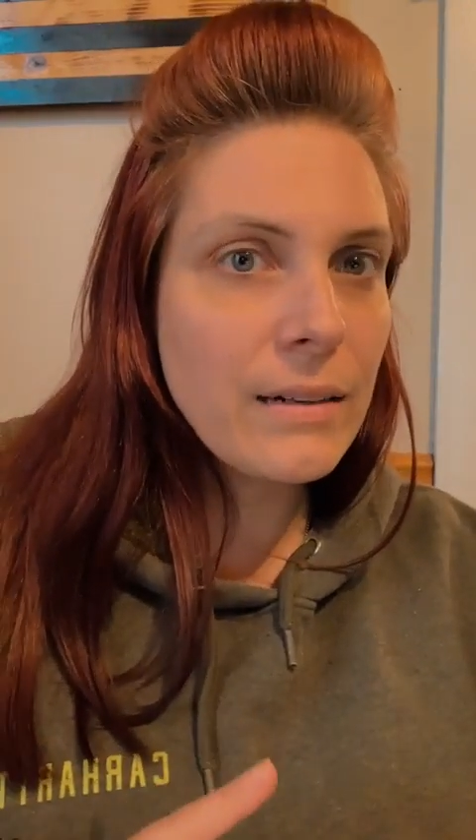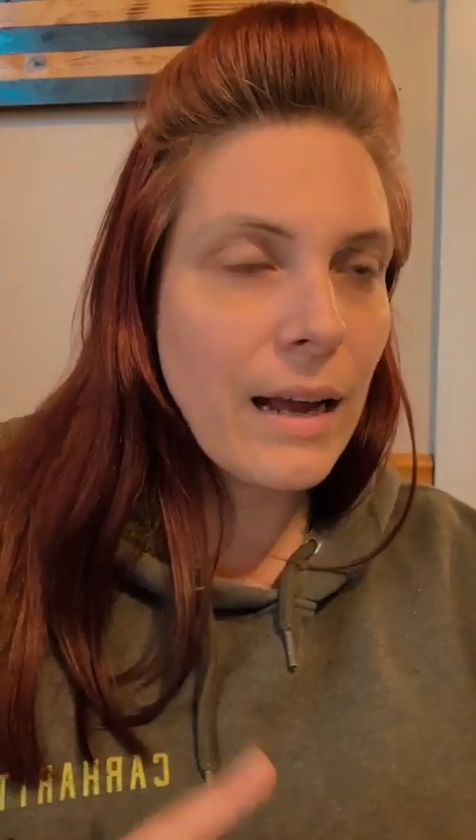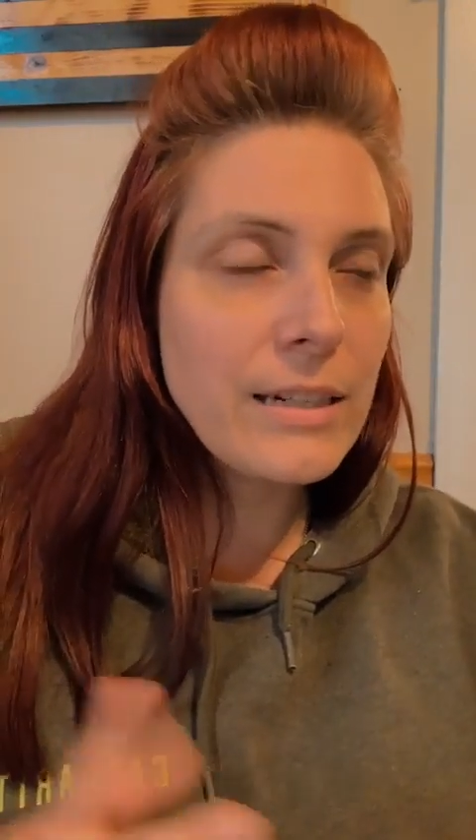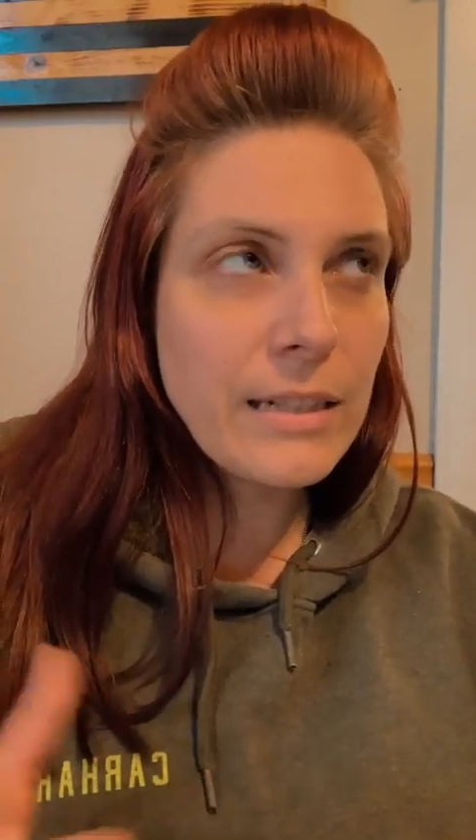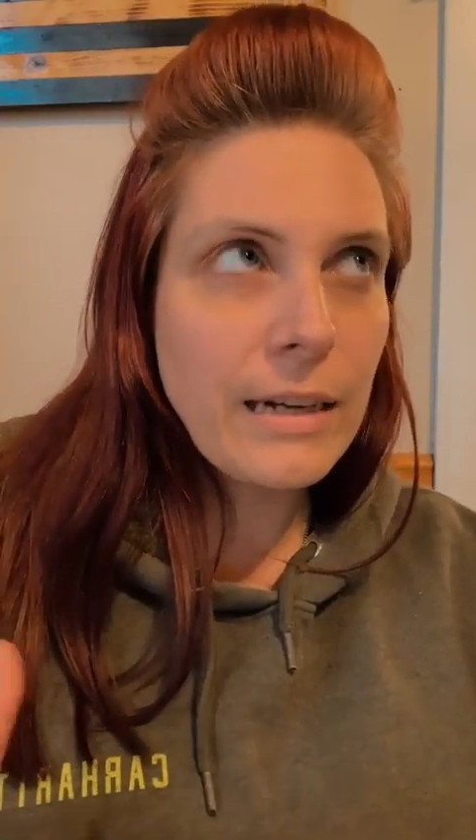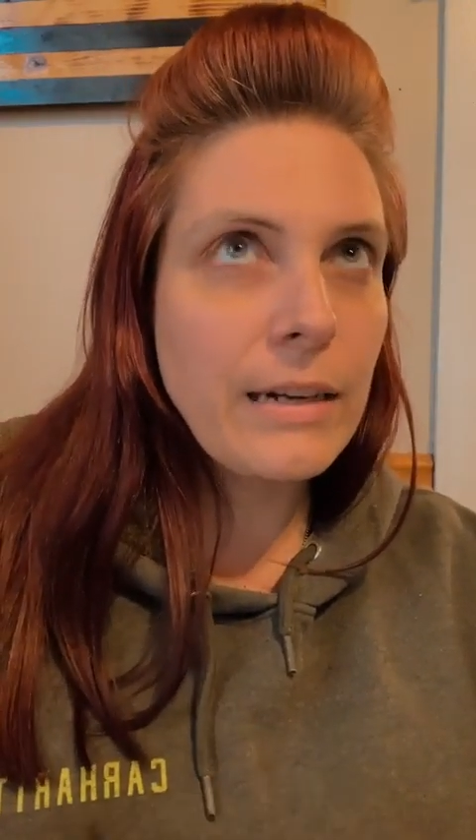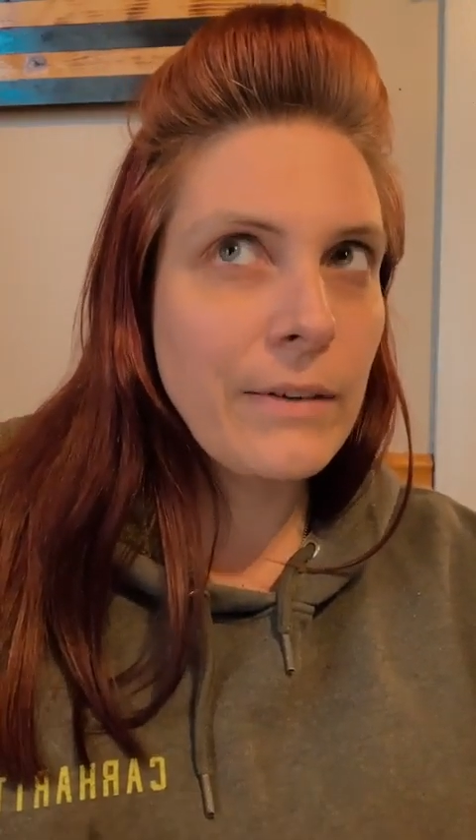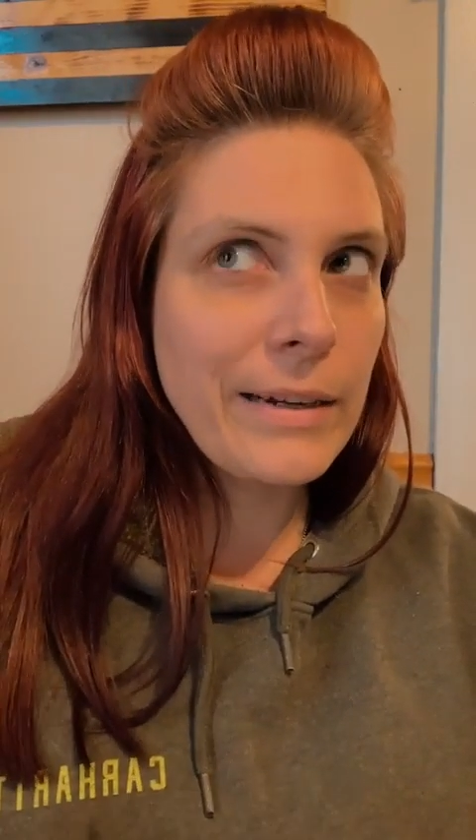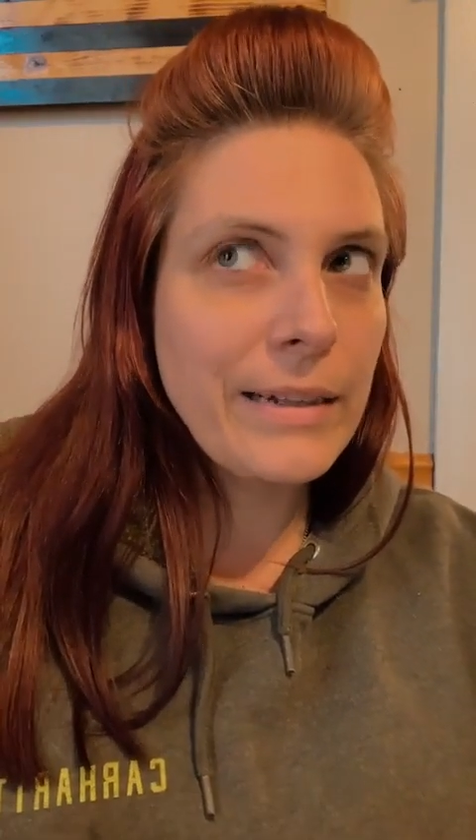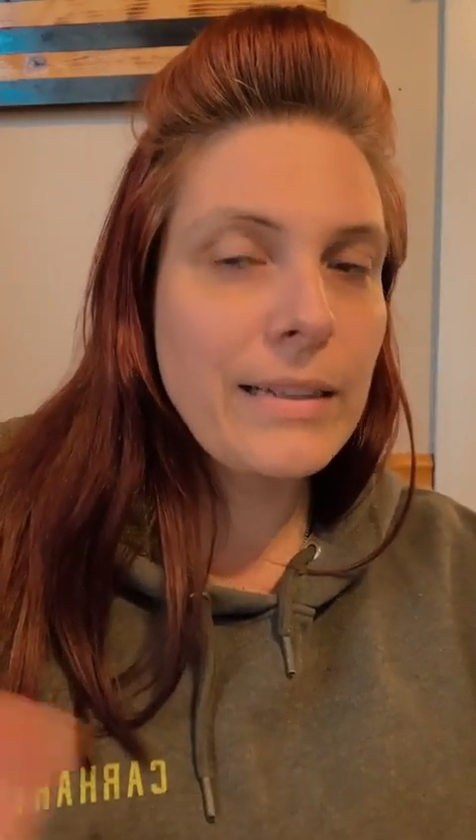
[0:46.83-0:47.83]
Actually, I
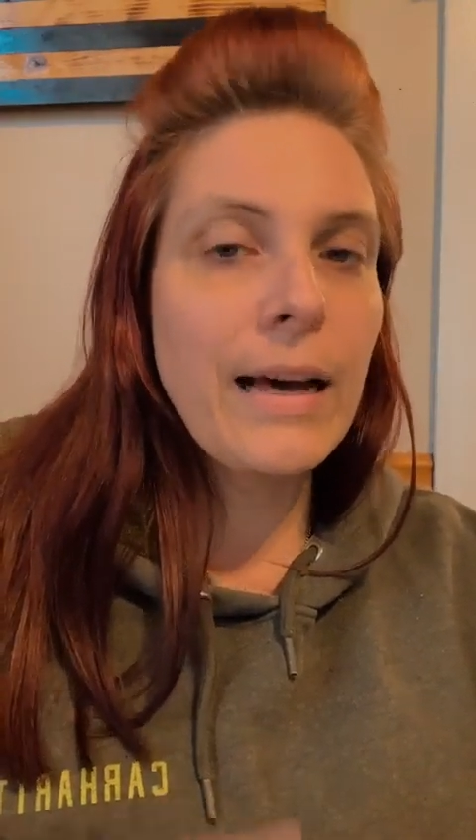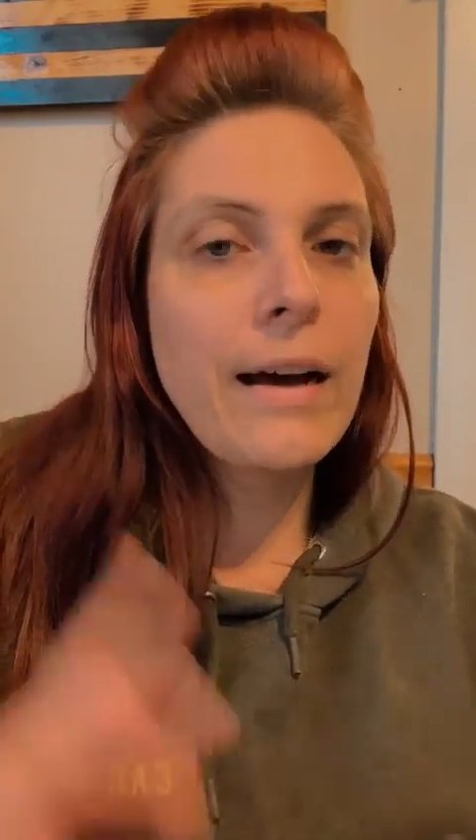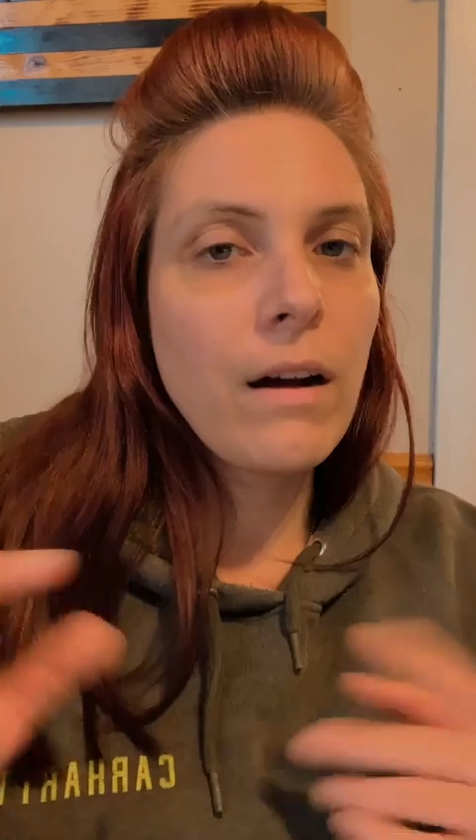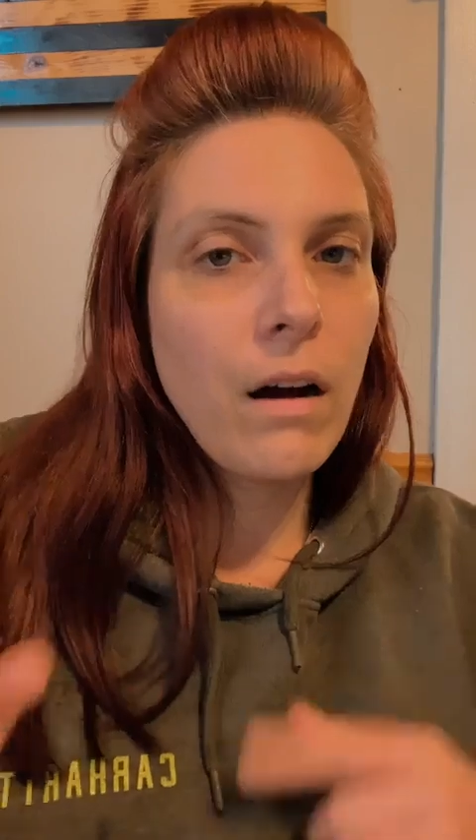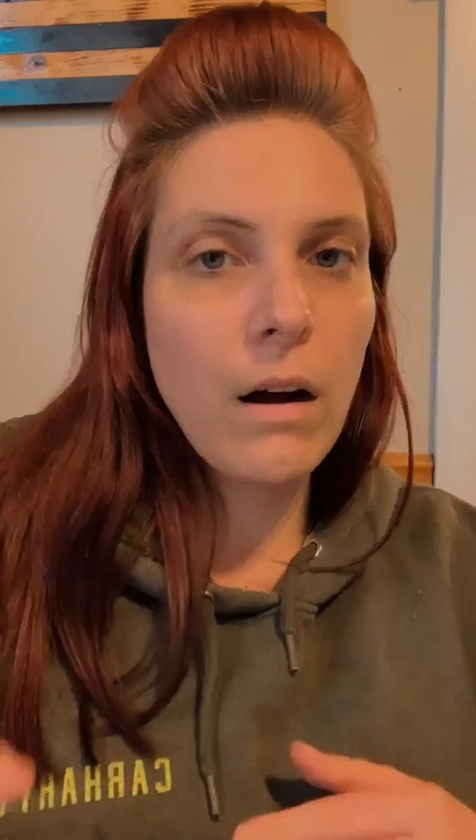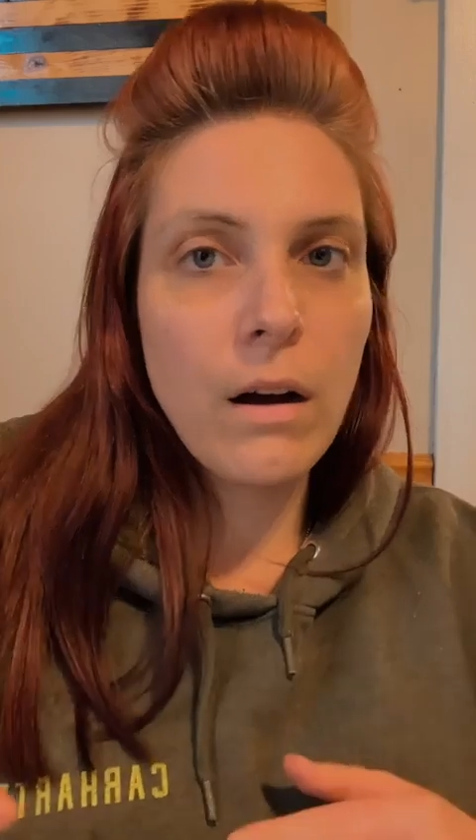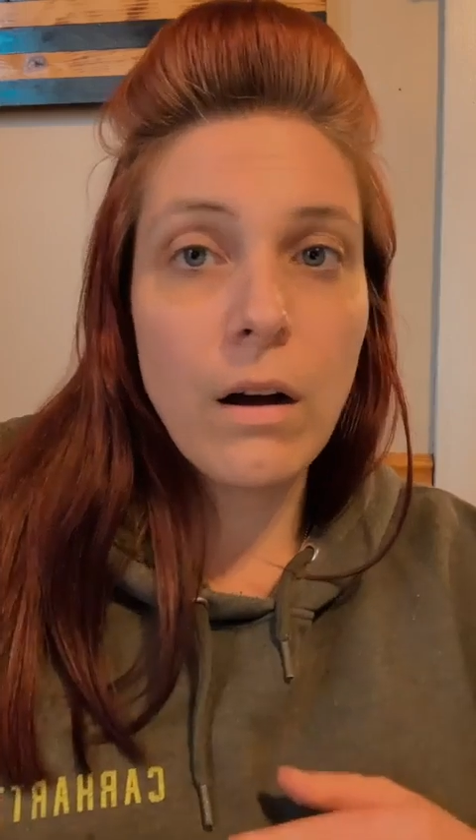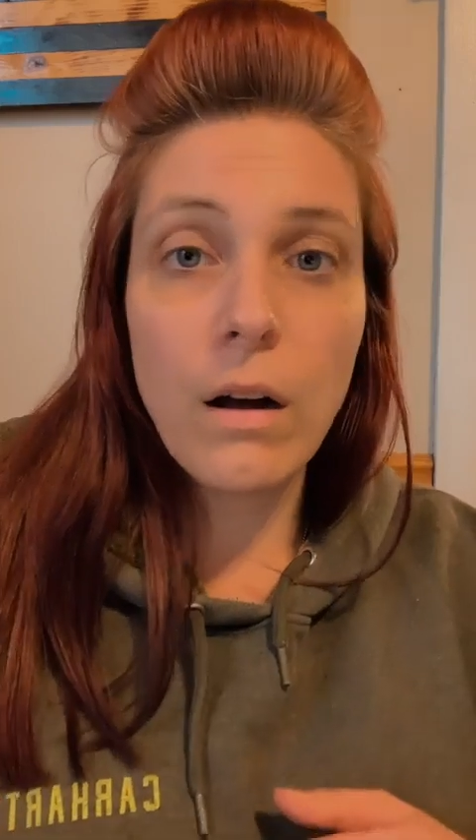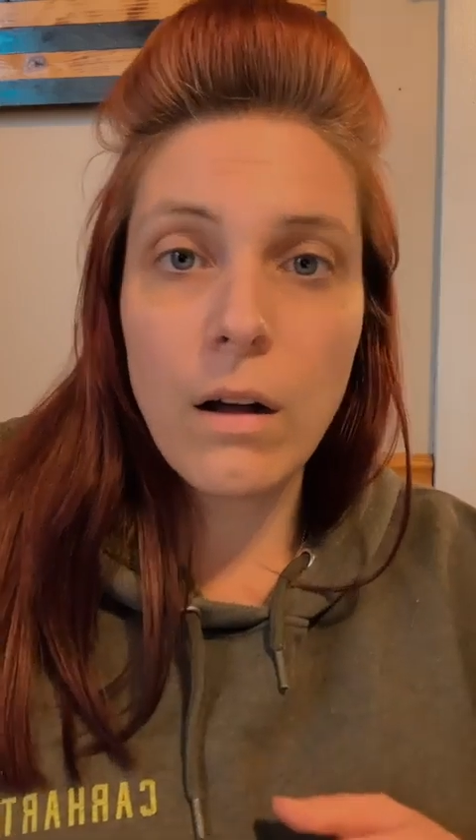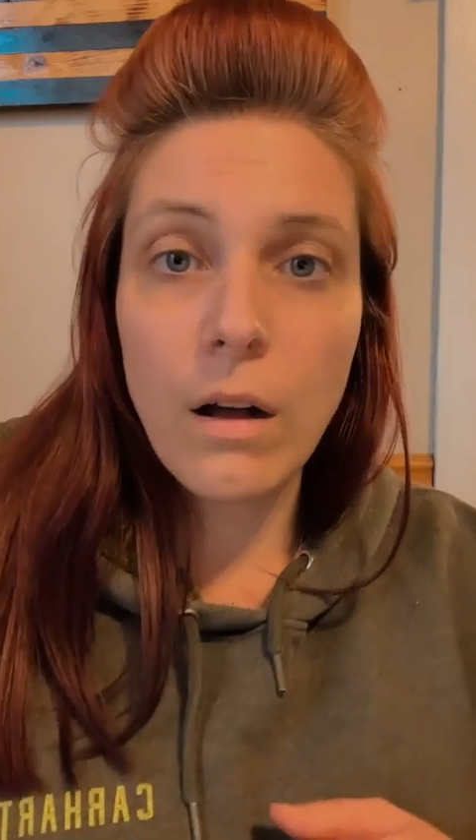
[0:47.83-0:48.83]
know I did that
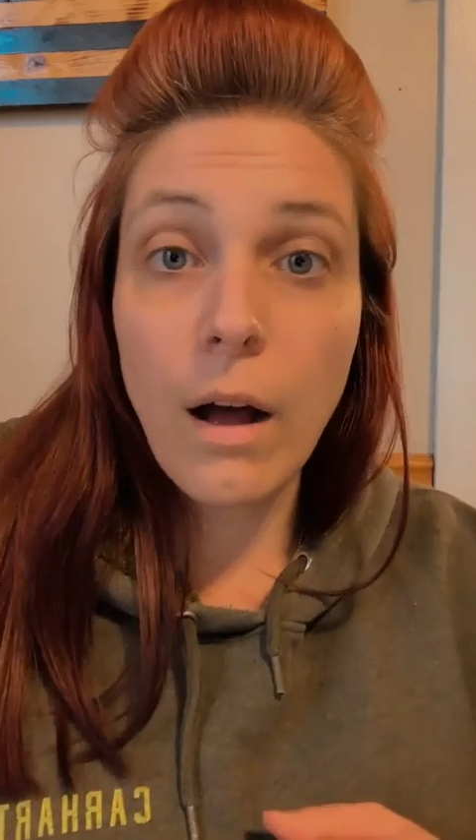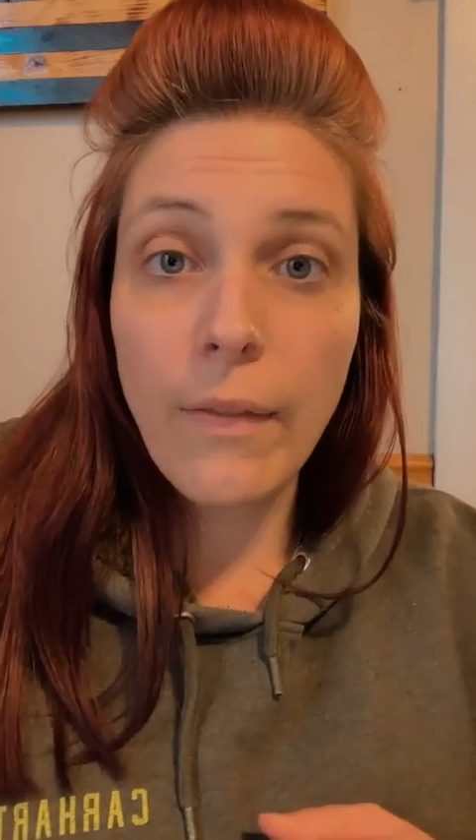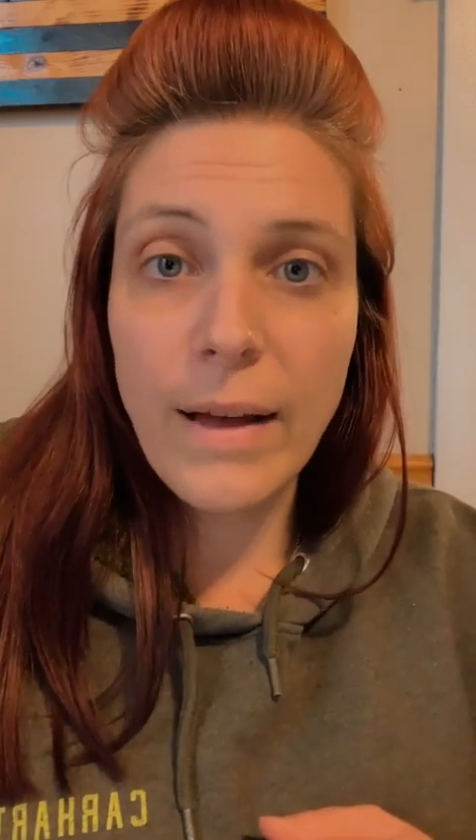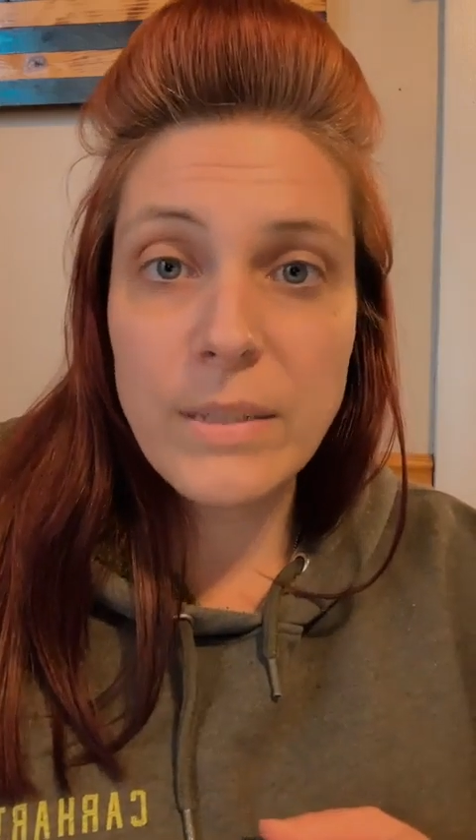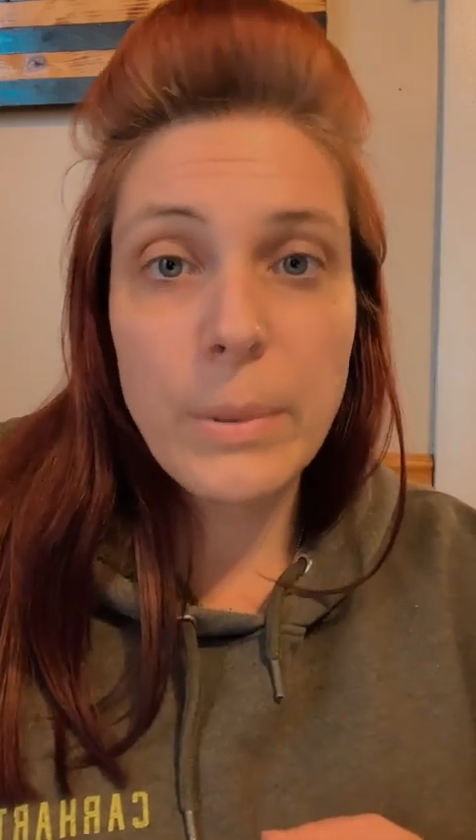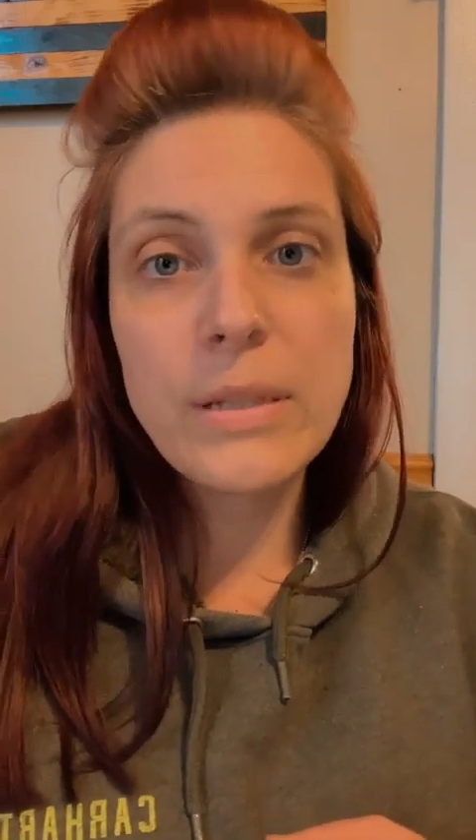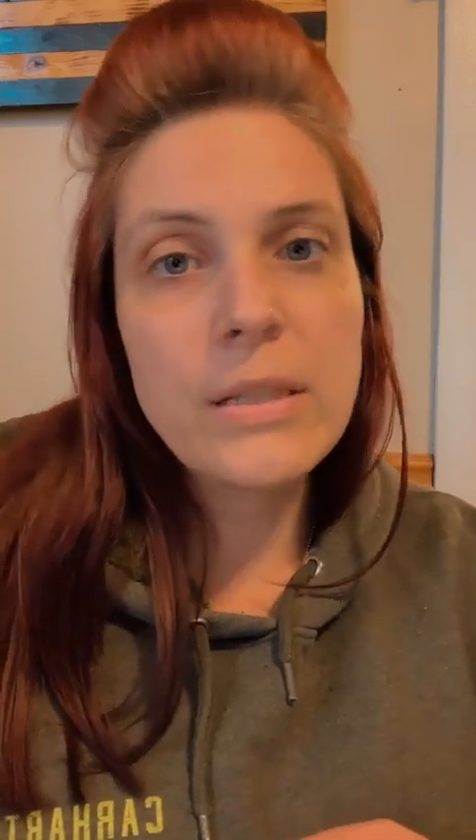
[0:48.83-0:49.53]
on last month.